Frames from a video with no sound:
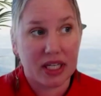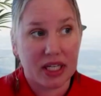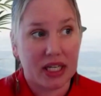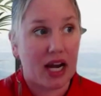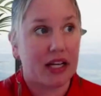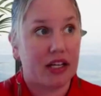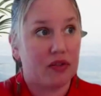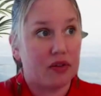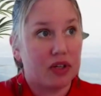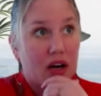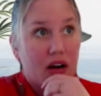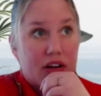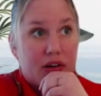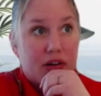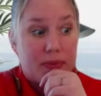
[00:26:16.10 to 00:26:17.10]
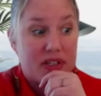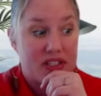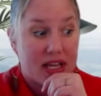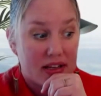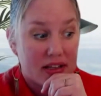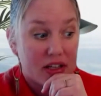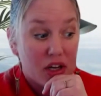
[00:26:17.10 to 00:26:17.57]
I agree
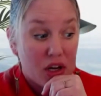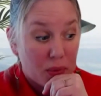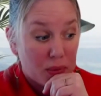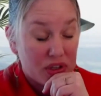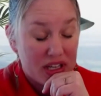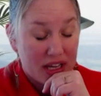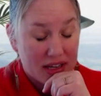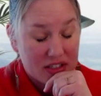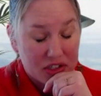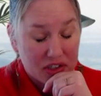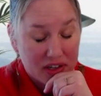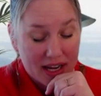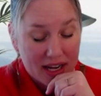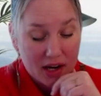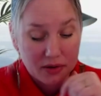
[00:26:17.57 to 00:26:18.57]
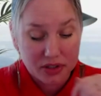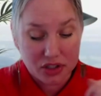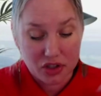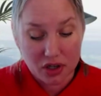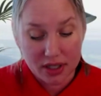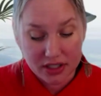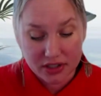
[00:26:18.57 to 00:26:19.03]
100%. Well, yesterday
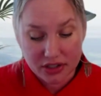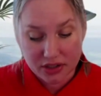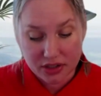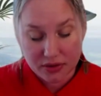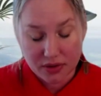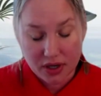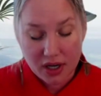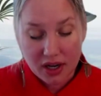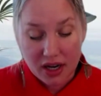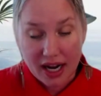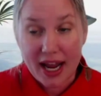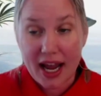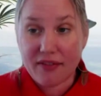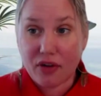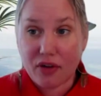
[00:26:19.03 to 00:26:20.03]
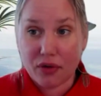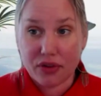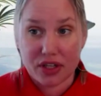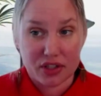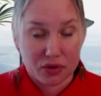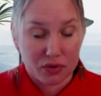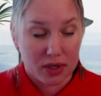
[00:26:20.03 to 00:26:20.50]
I have all
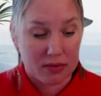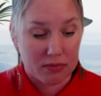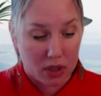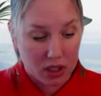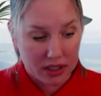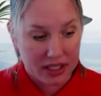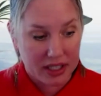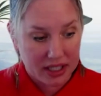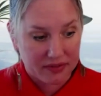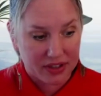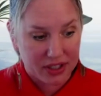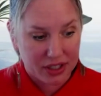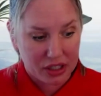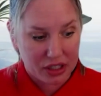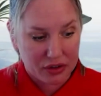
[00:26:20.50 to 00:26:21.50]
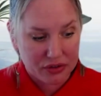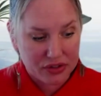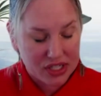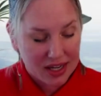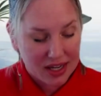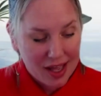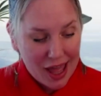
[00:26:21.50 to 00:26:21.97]
these great marketing videos
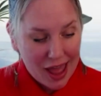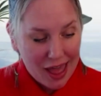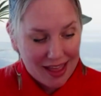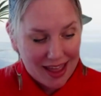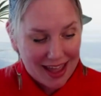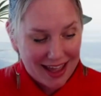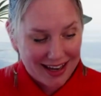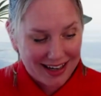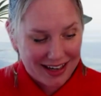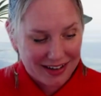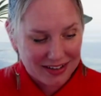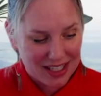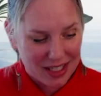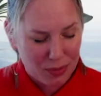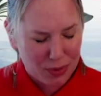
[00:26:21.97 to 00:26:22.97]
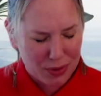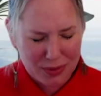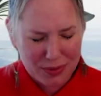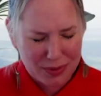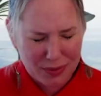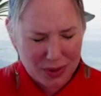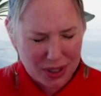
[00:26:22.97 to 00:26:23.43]
and I was like, well,
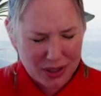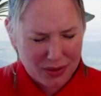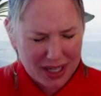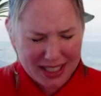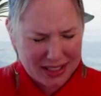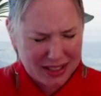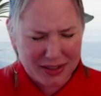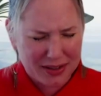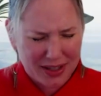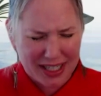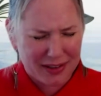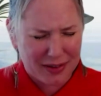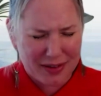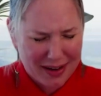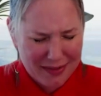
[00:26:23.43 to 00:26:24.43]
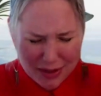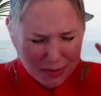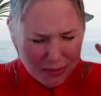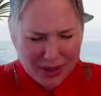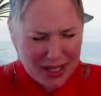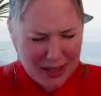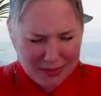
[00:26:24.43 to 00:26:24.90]
what do I do? I don't have the
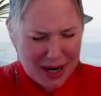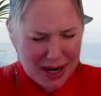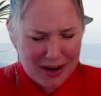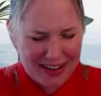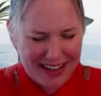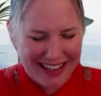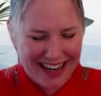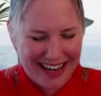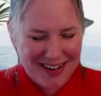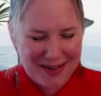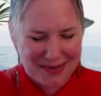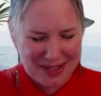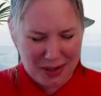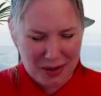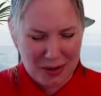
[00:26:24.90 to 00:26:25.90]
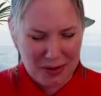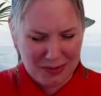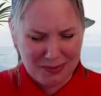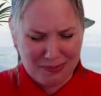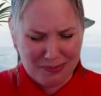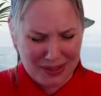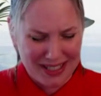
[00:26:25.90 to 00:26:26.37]
brain power right now. I'm so
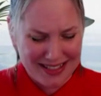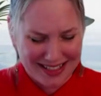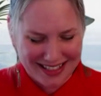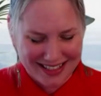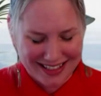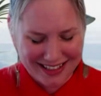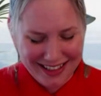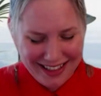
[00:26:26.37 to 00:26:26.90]
busy.